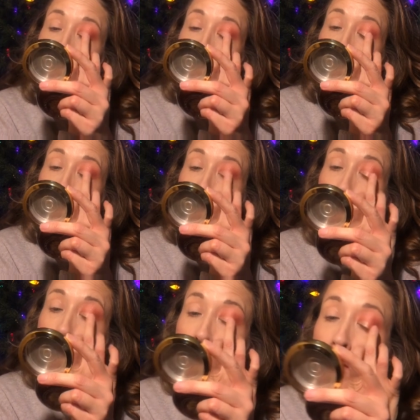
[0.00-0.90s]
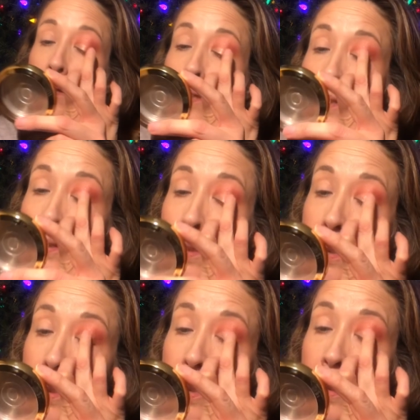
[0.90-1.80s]
And I'm going to put this
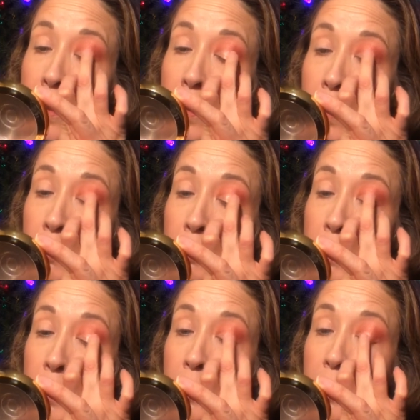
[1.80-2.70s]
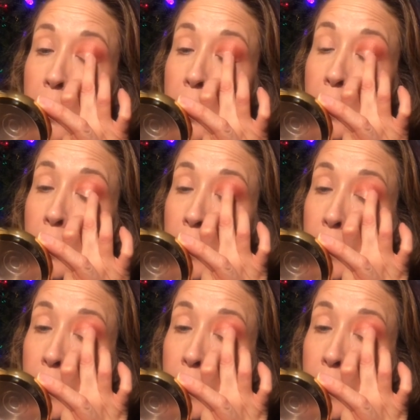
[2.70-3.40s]
in the middle here.